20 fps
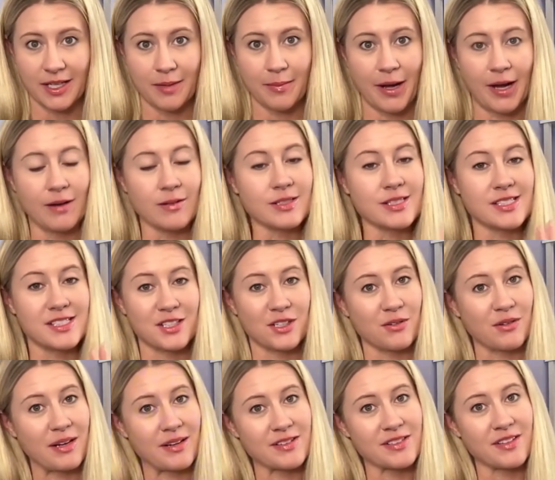about. Stick
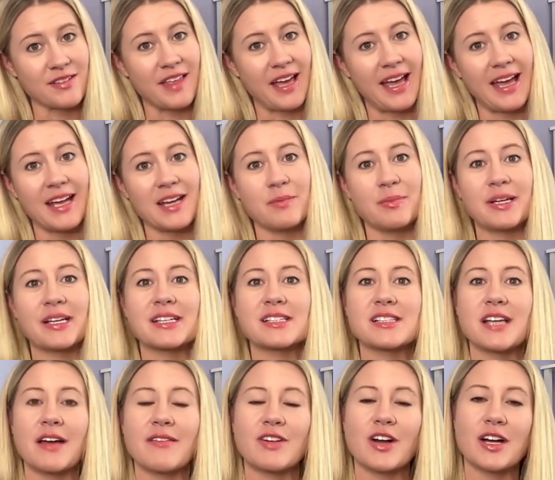around till the end because
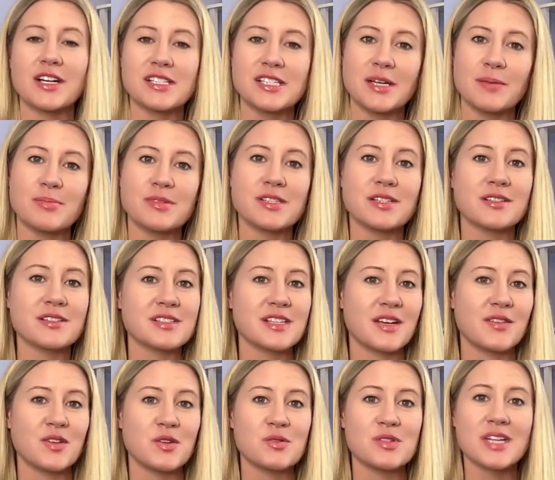I've got tips that'll
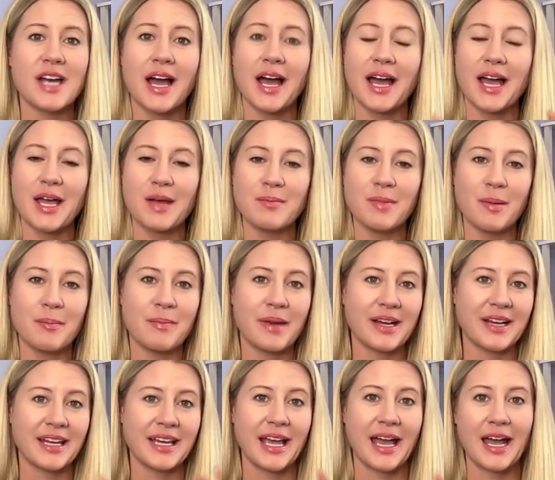save you time,
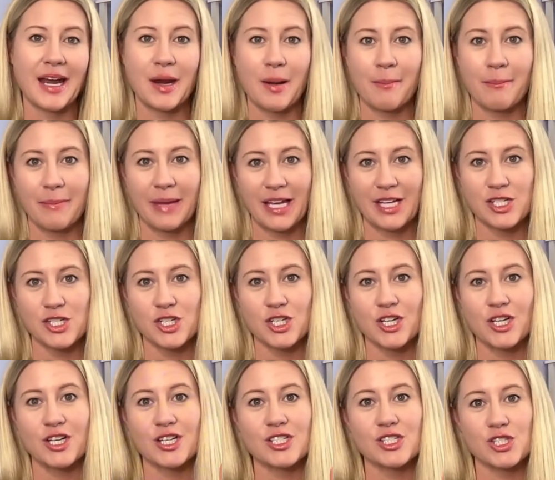money, and
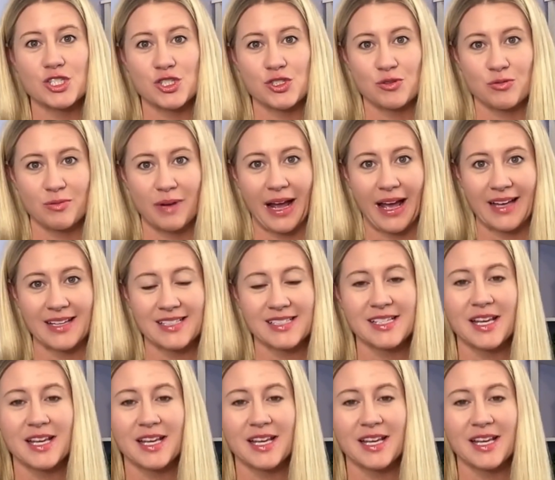major stress.